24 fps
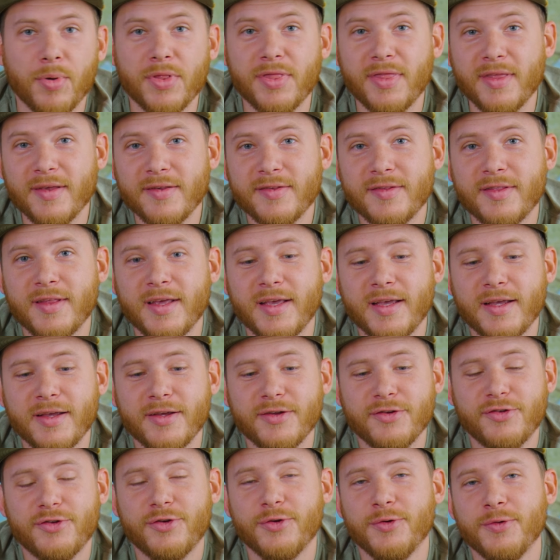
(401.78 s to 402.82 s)
But this
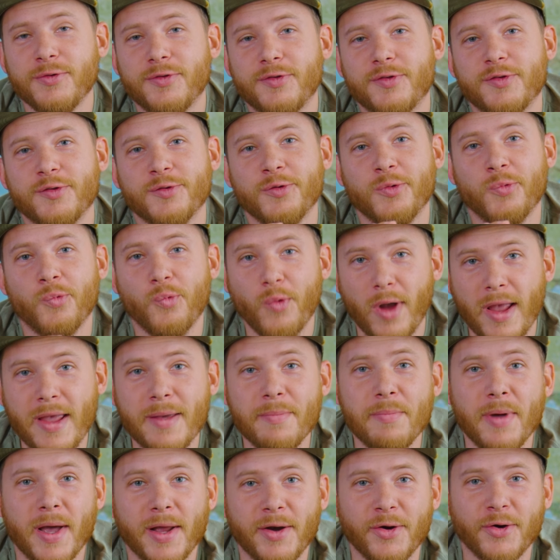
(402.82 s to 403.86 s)
thing shoots
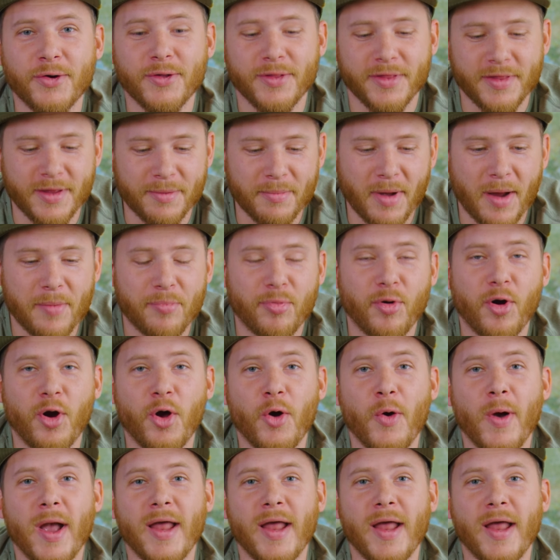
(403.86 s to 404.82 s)
way better than my Pro,